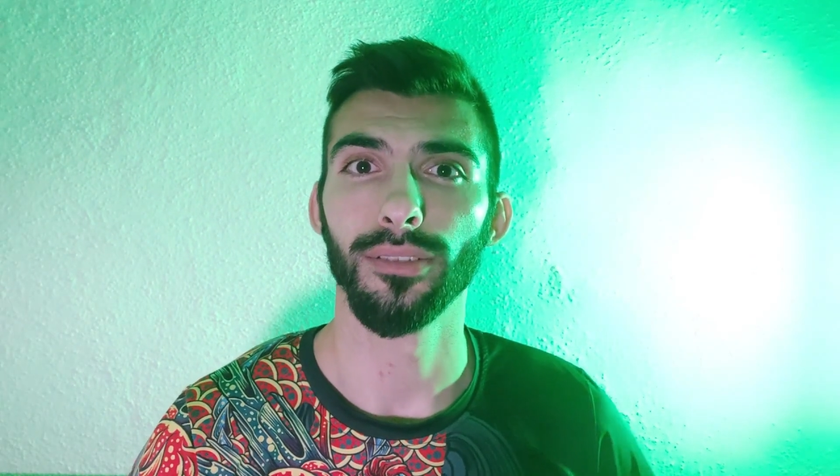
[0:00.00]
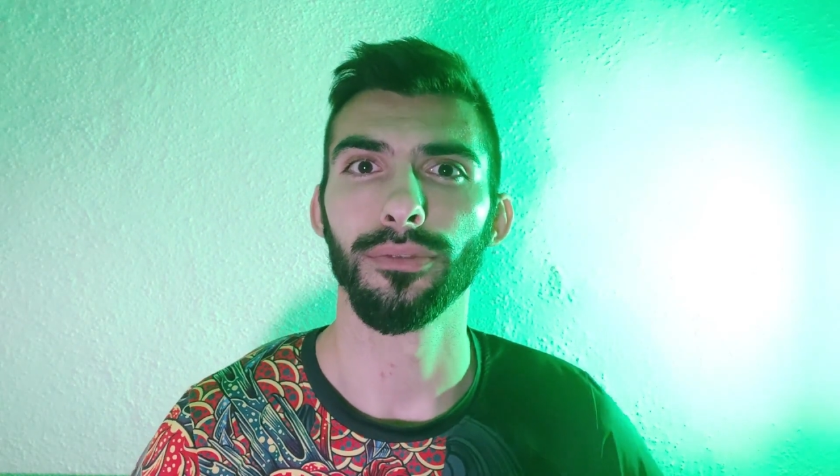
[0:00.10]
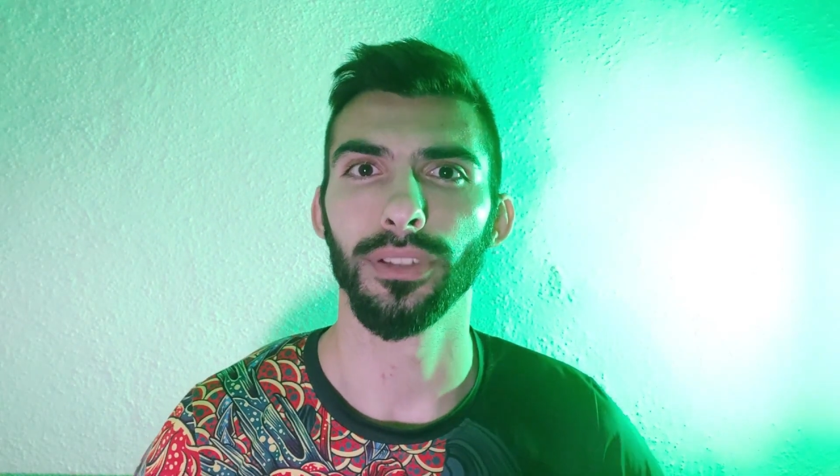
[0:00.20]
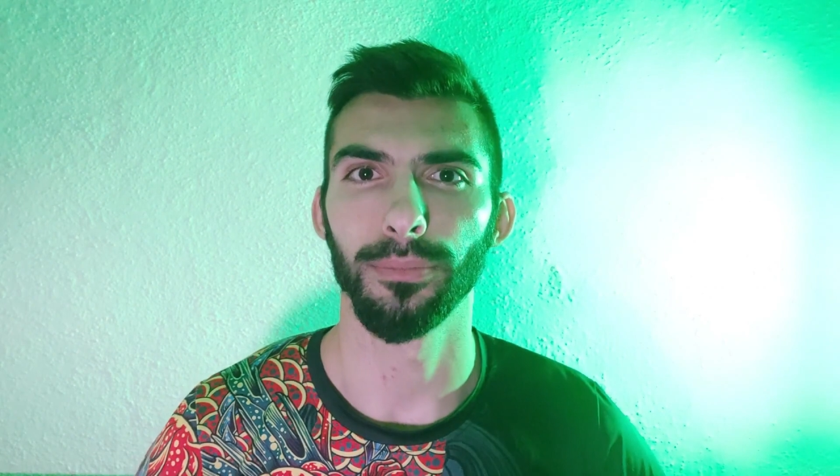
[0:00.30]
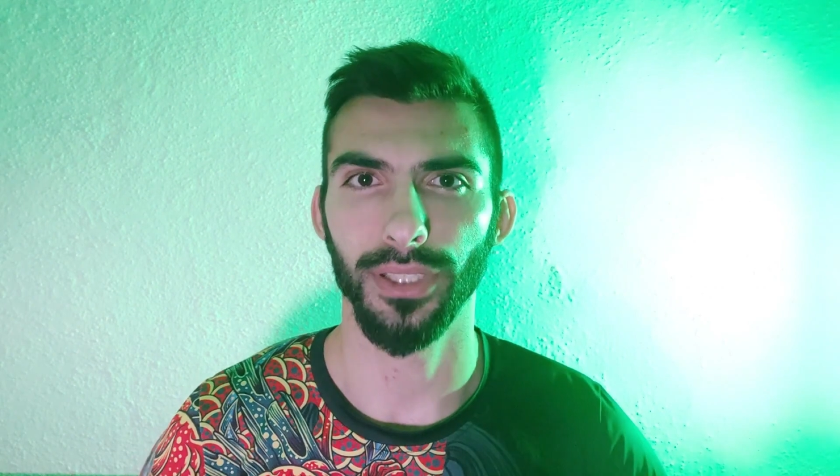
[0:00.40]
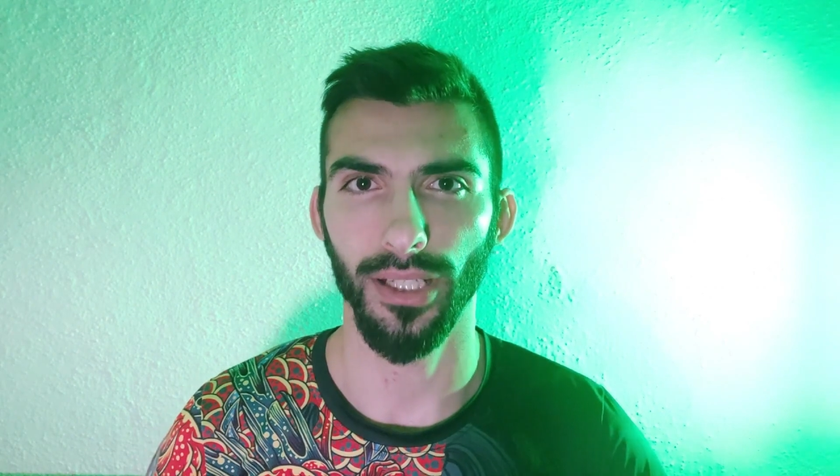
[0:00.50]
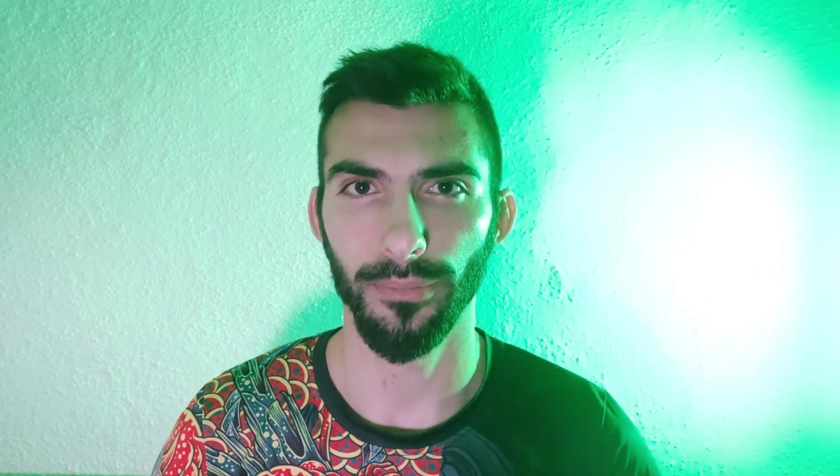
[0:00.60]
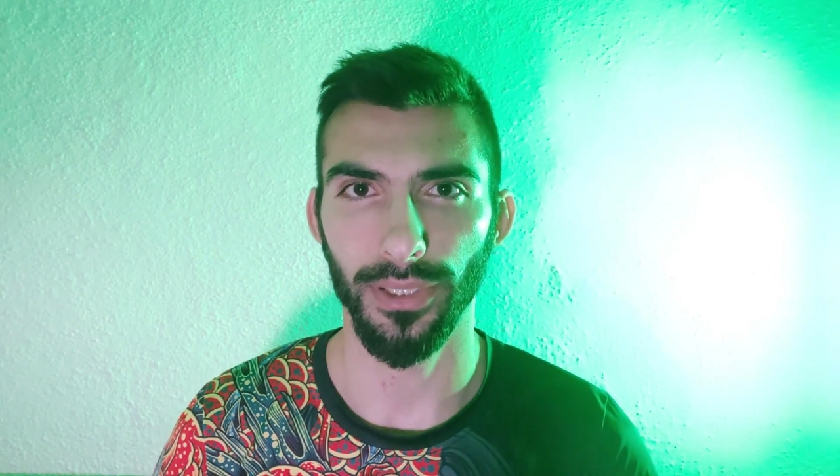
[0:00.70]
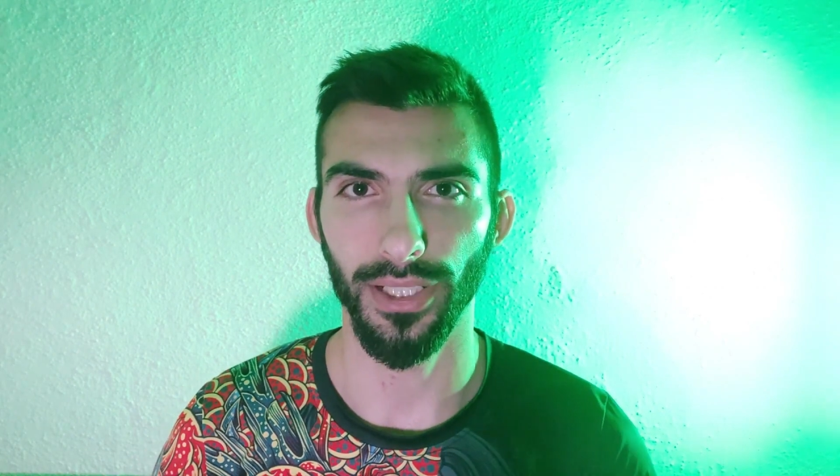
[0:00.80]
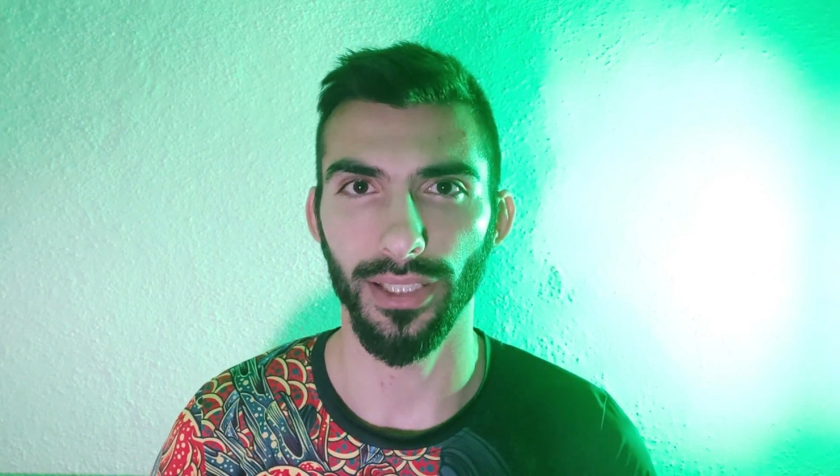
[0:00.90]
will
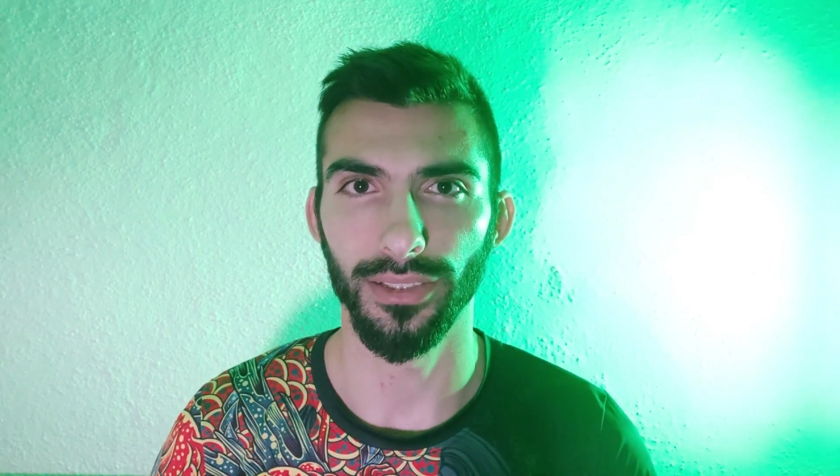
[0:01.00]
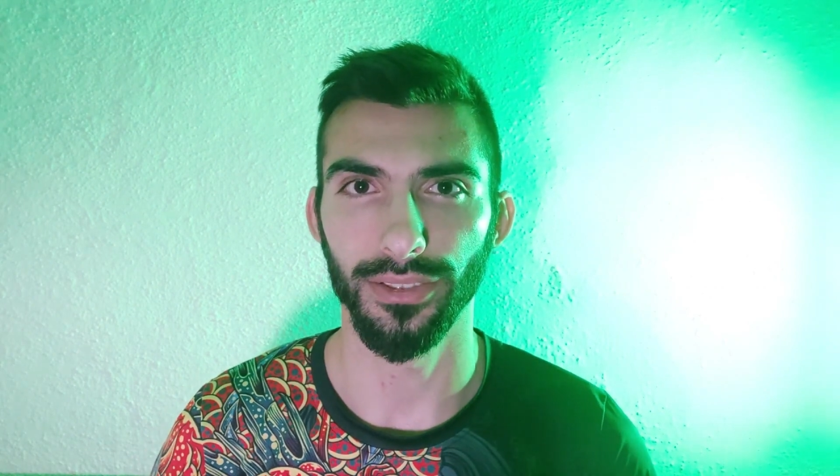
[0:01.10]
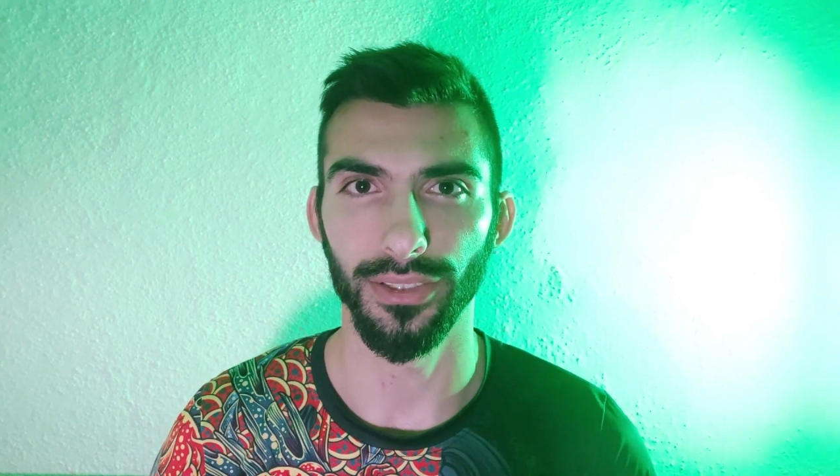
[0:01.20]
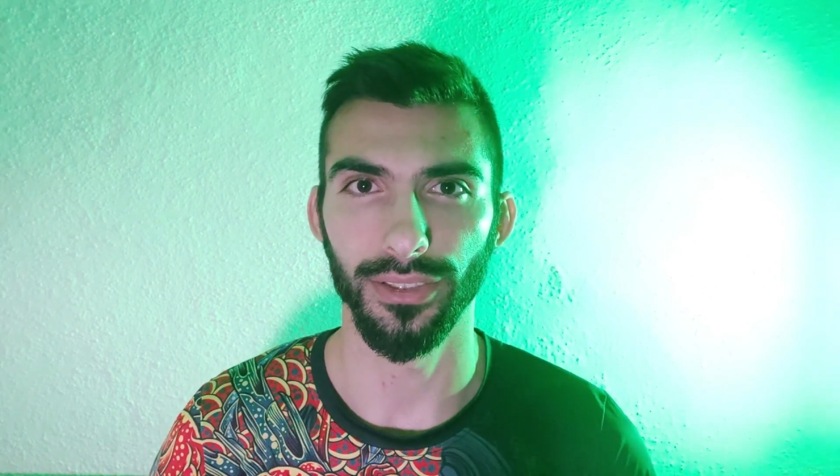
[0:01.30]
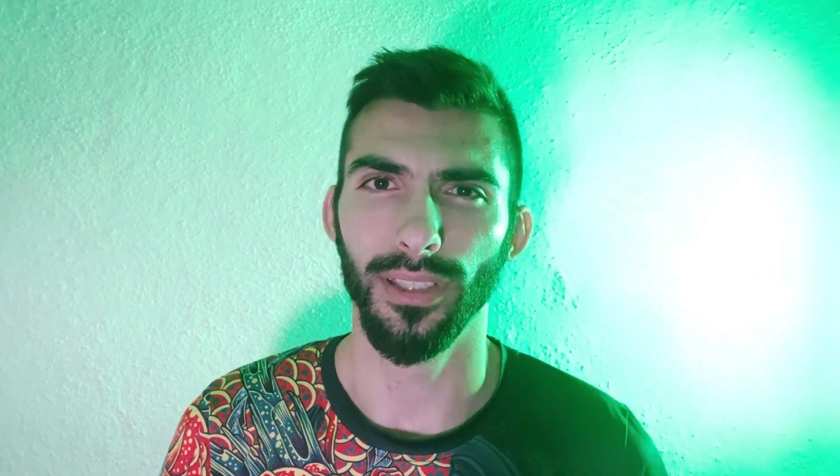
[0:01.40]
become a reality.